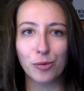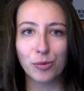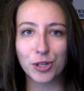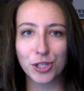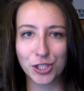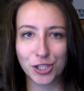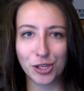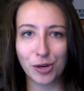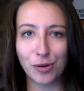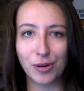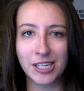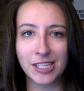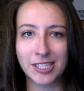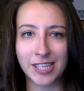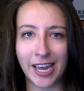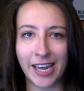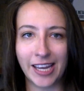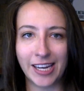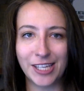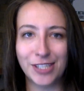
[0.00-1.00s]
We're so
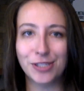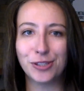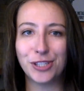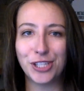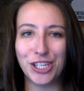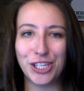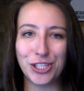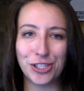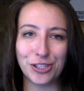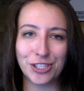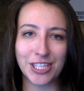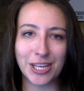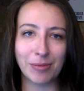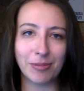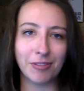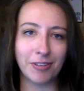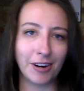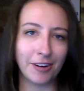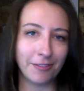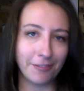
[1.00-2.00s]
excited to teach you
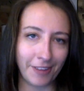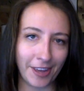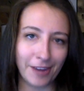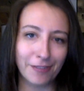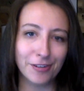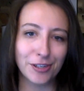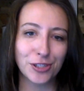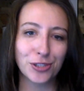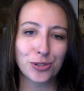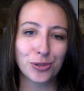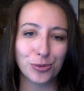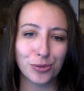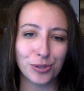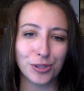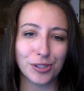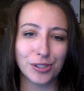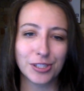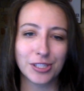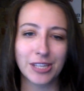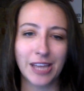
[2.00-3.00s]
some of our favorite
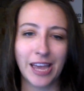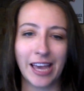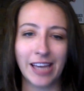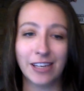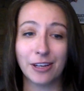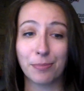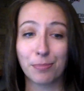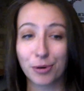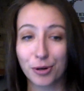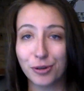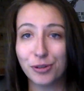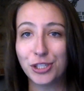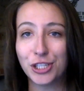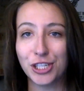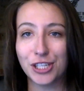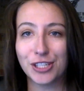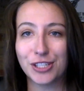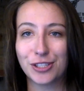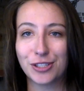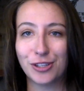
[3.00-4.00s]
tools and
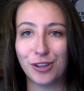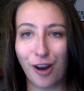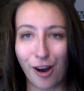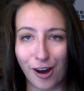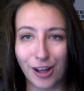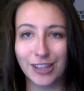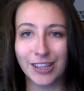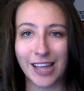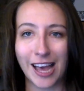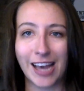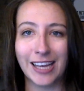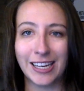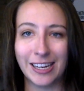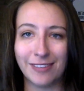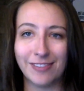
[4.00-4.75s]
approaches to online